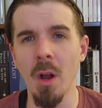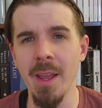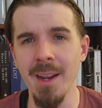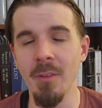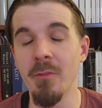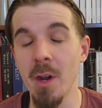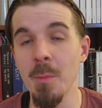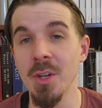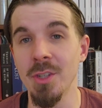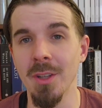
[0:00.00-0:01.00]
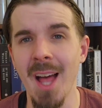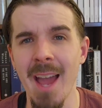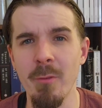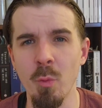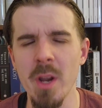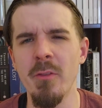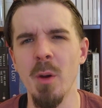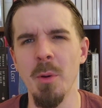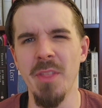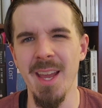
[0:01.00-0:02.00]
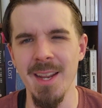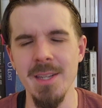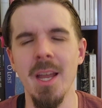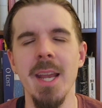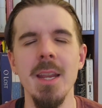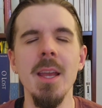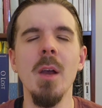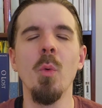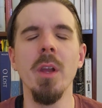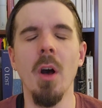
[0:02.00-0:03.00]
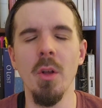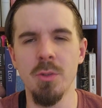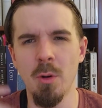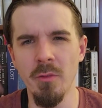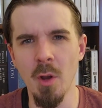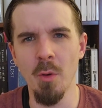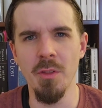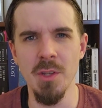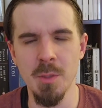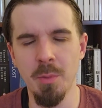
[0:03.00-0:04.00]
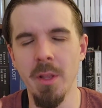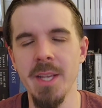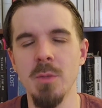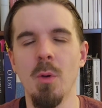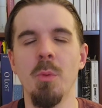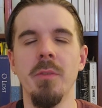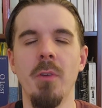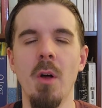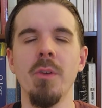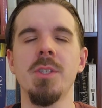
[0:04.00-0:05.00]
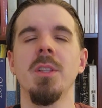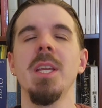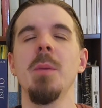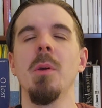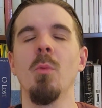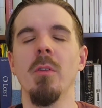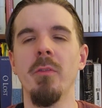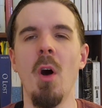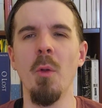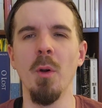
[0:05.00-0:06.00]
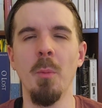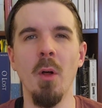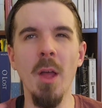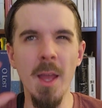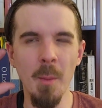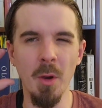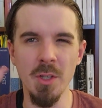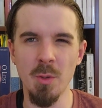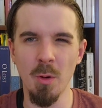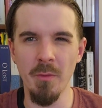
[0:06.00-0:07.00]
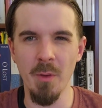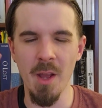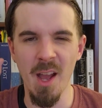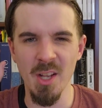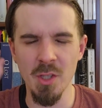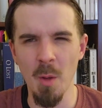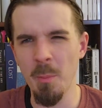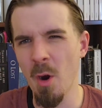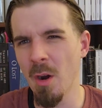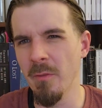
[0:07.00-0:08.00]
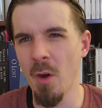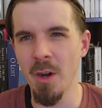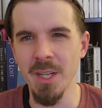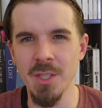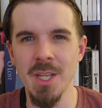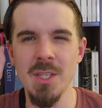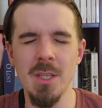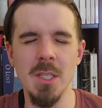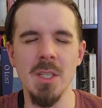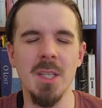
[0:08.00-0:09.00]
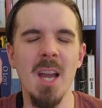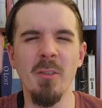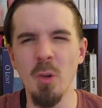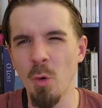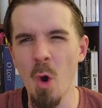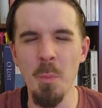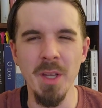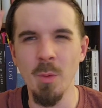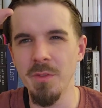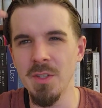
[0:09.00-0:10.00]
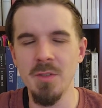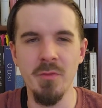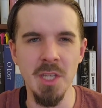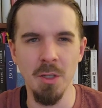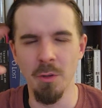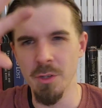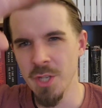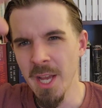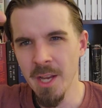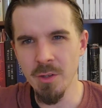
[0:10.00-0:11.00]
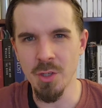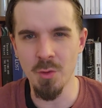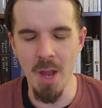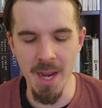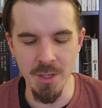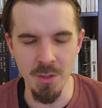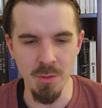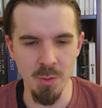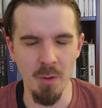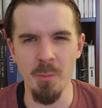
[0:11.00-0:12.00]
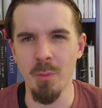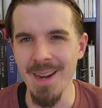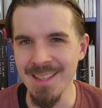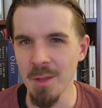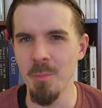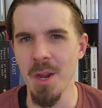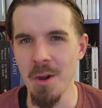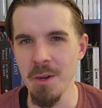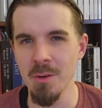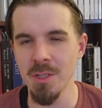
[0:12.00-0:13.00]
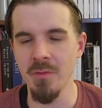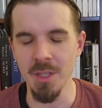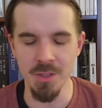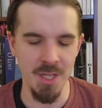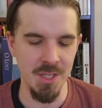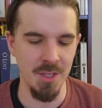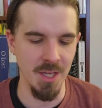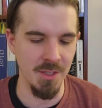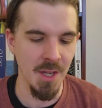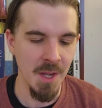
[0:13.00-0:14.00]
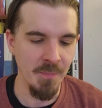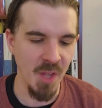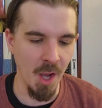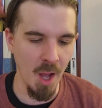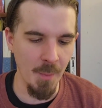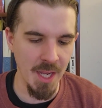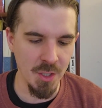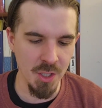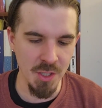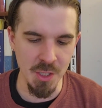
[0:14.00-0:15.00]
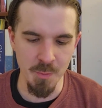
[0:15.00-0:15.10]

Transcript: in a very much alive river, but that at night we all sort of go to this place where we fall asleep and we're vulnerable, but sort of some part of our existence is kind of groping with its feelers to try to sort of break the barriers of existence. And just these